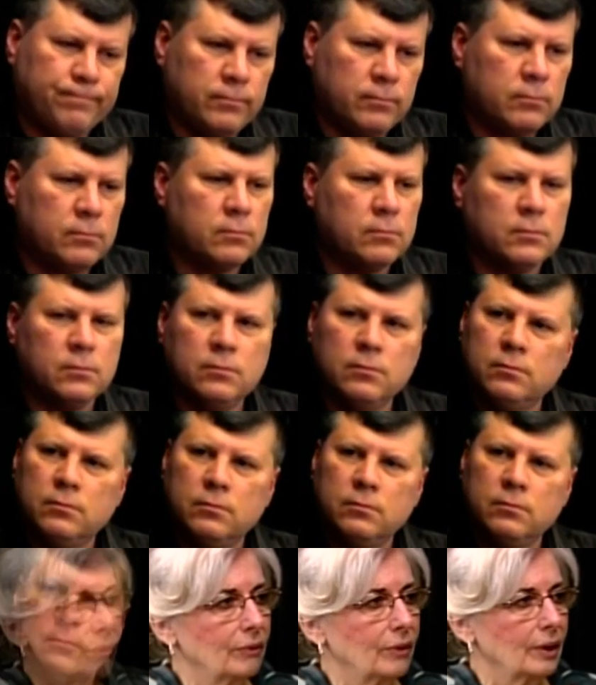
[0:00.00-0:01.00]
well, when you
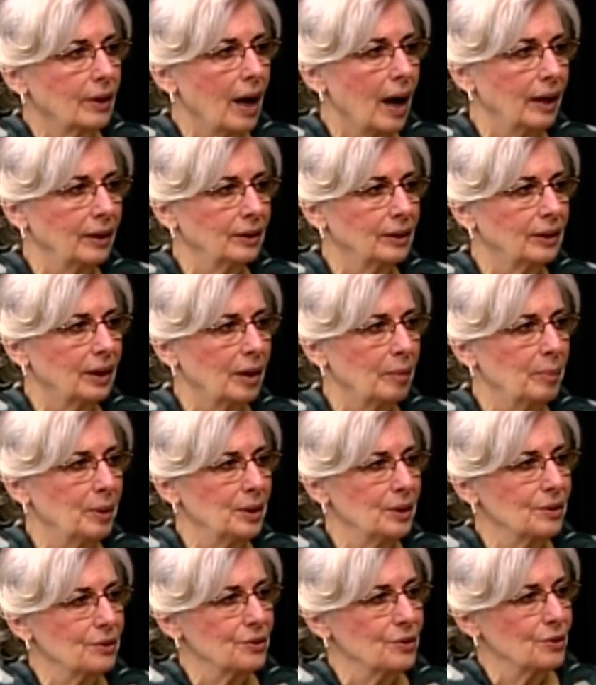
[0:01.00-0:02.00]
think of the Cotton Club
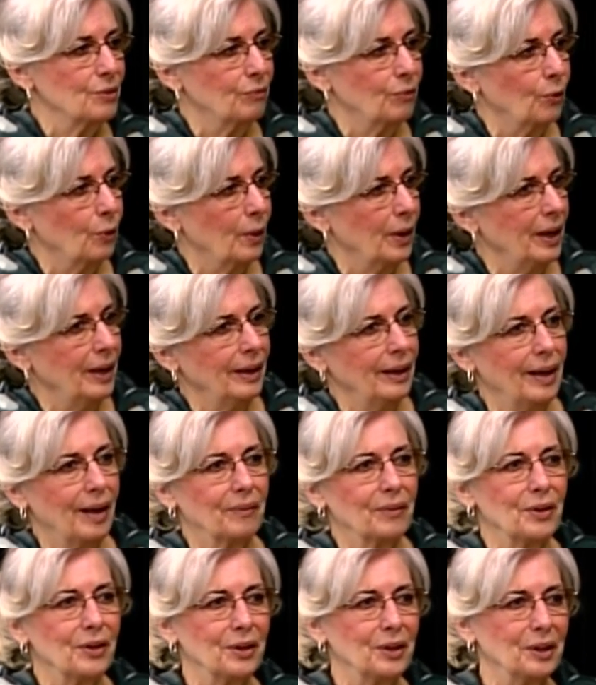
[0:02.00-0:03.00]
and the yeah. Savoy and
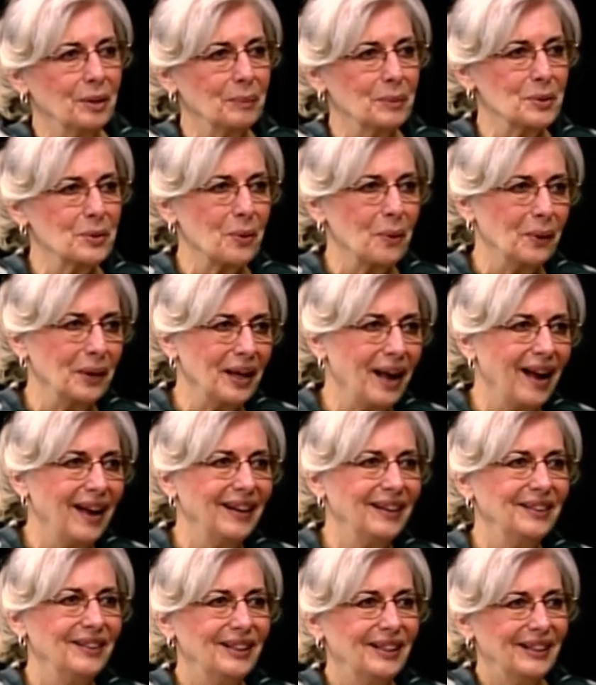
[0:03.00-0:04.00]
everything that was going
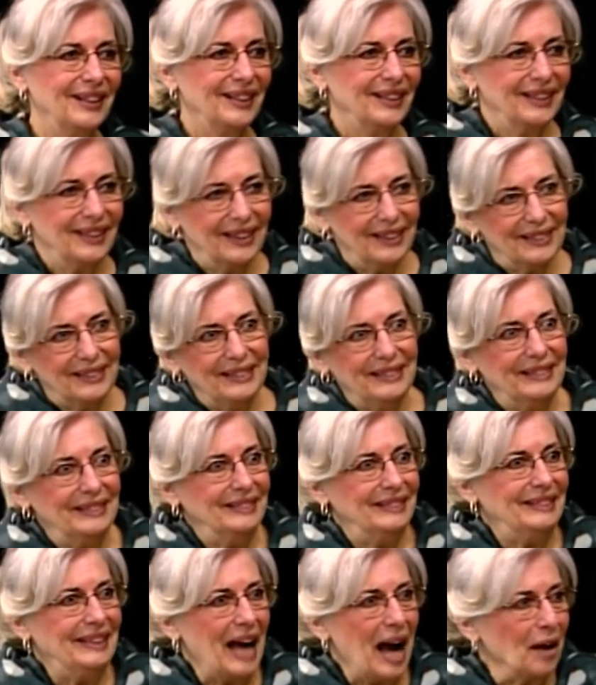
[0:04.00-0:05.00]
on
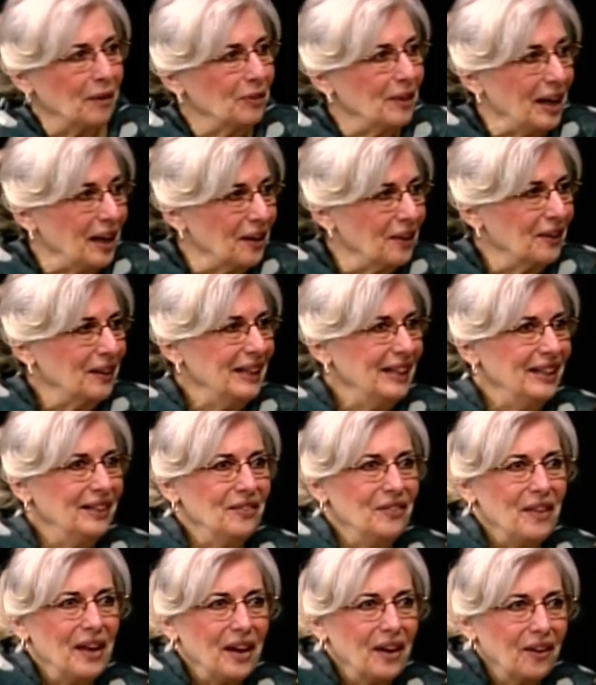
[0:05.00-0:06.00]
down there and
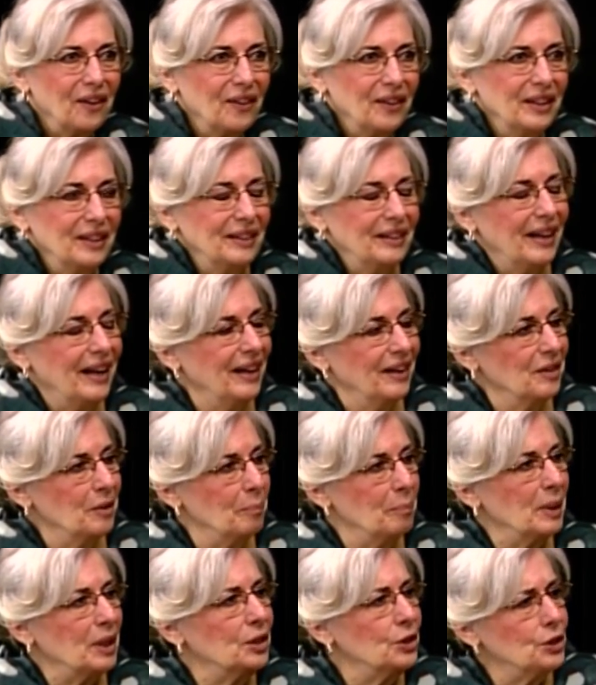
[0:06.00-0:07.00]
in there, and, and the
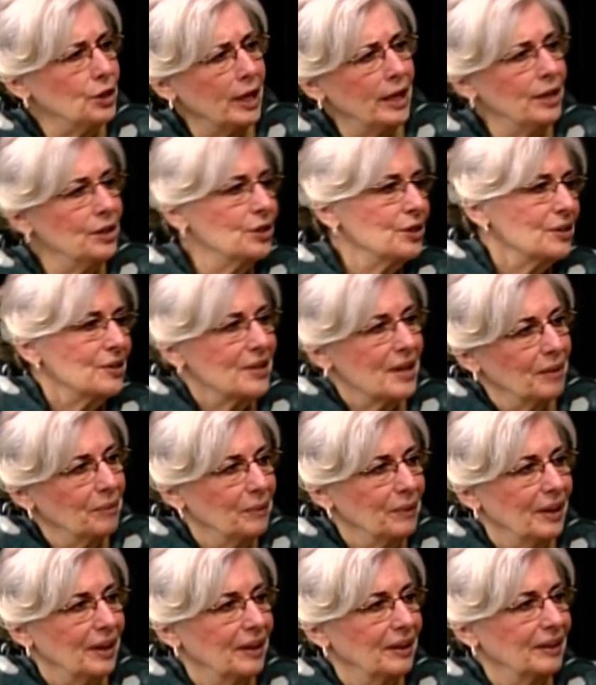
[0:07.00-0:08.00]
big changes that,
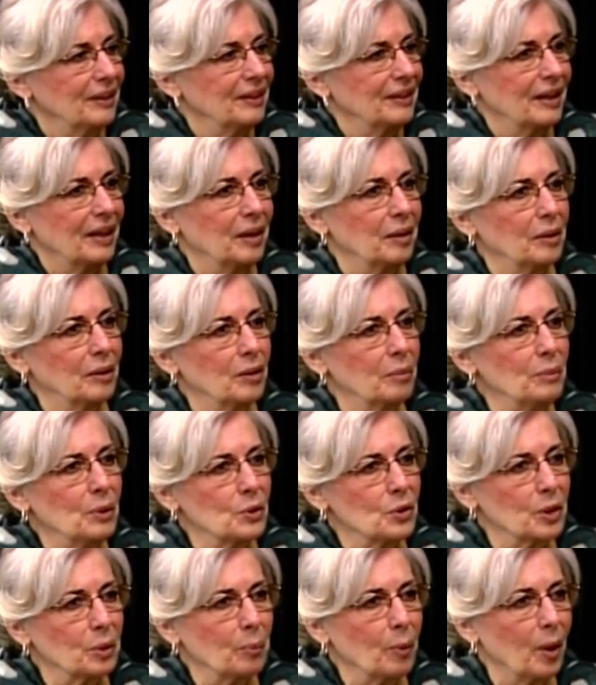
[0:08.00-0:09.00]
that, that the
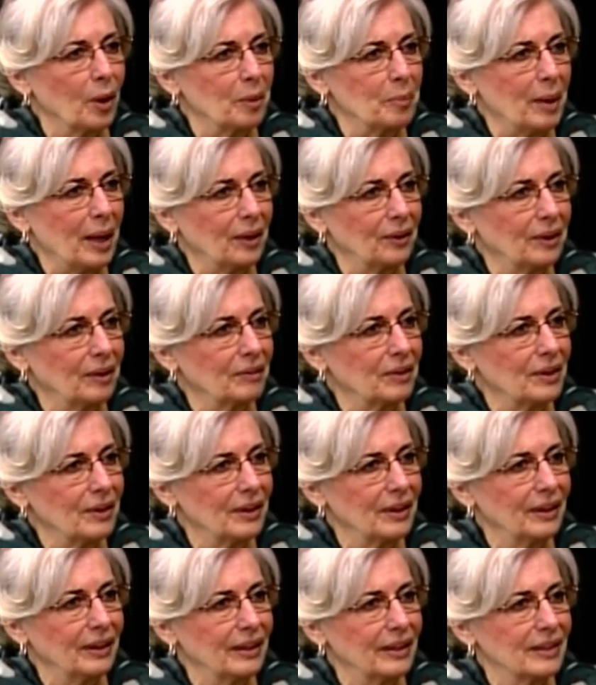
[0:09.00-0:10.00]
music brought about and
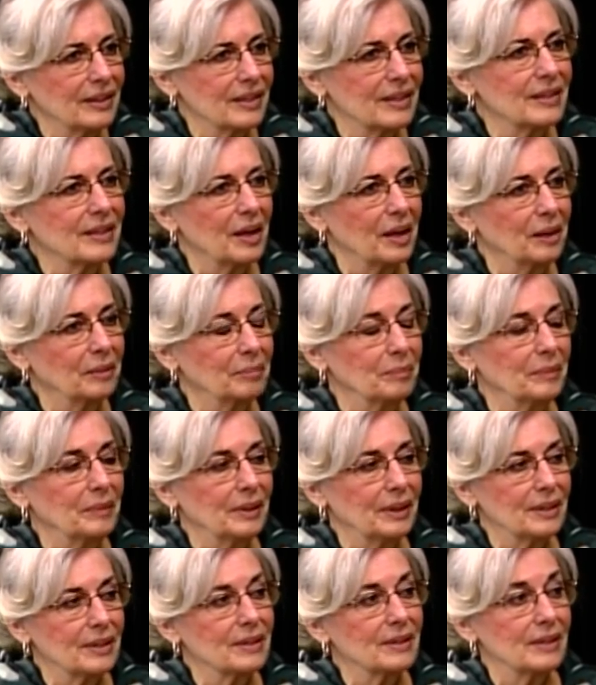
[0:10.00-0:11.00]
everything, it's um,
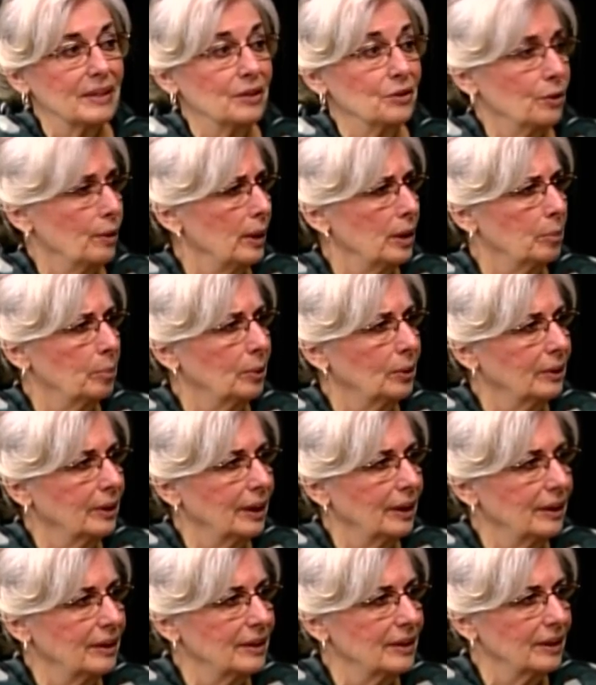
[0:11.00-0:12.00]
it's incredible
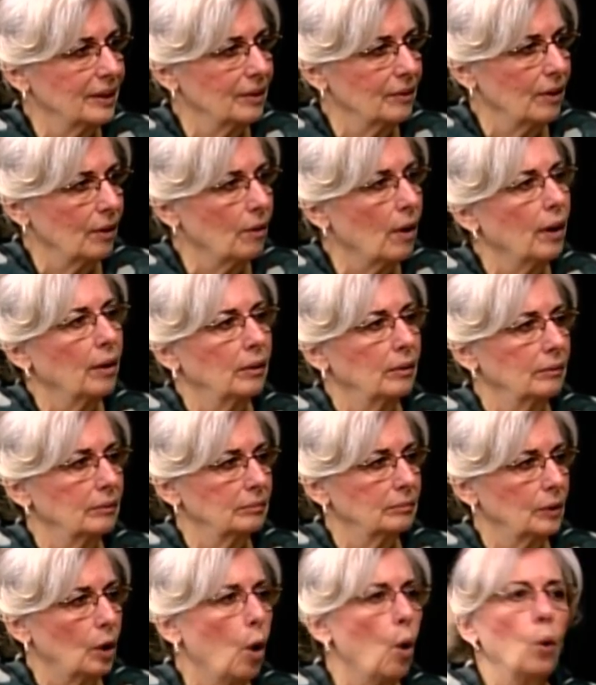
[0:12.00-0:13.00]
that uh, there aren't
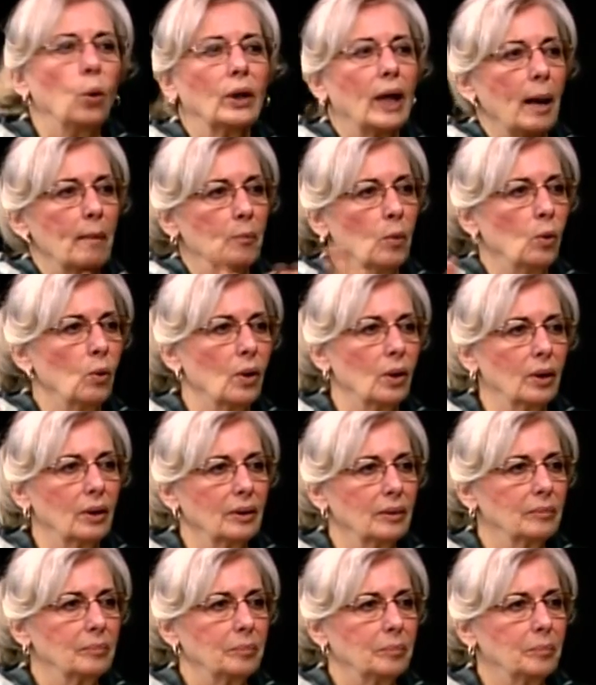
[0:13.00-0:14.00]
a whole lot more
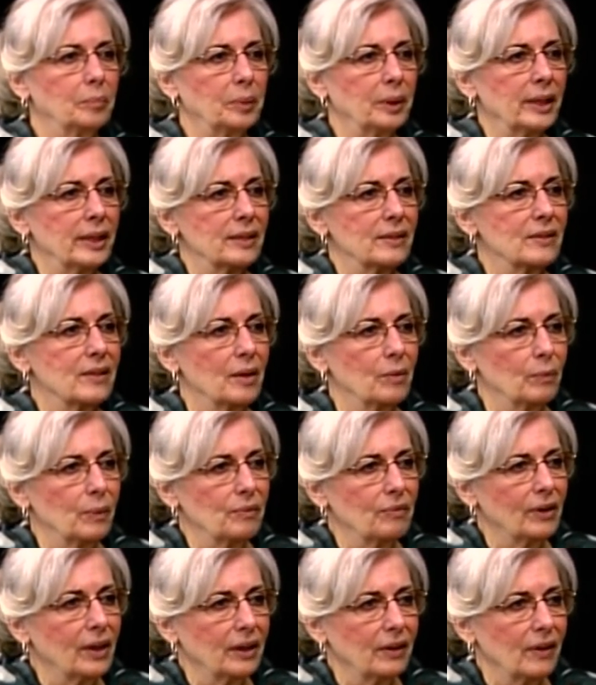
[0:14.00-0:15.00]
plays that
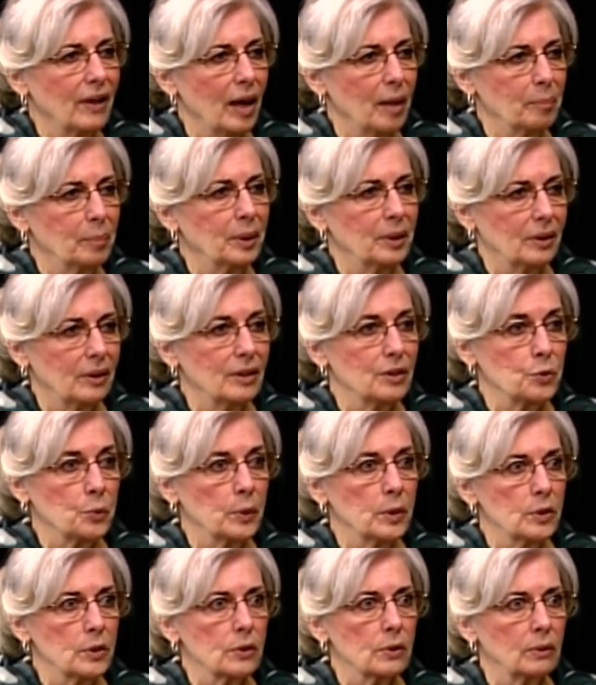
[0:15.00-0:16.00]
reflect that. But this
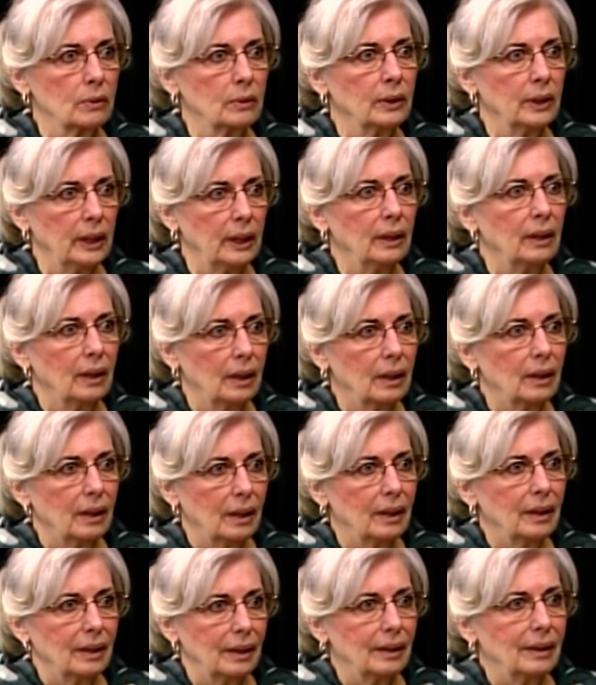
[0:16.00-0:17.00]
one certainly
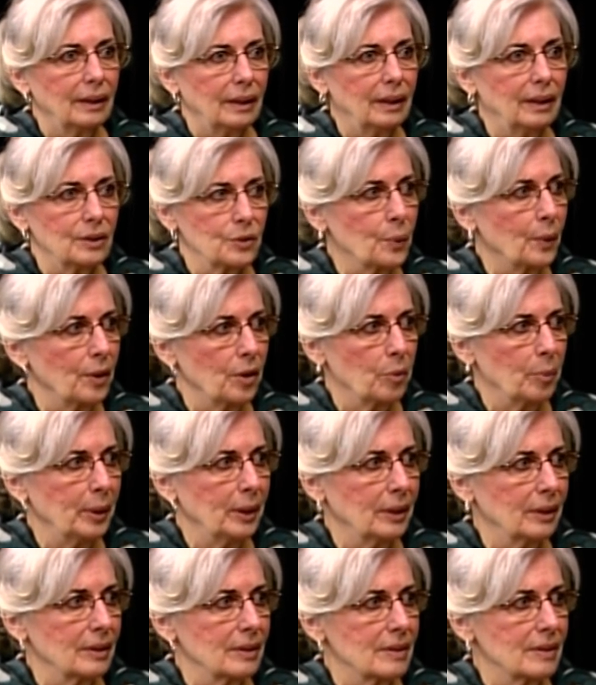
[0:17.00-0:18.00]
is one of the
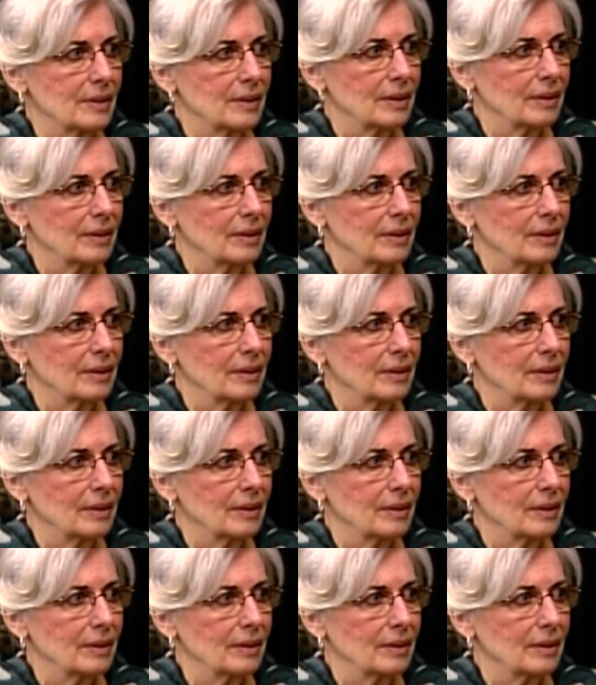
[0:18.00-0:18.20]
biggest.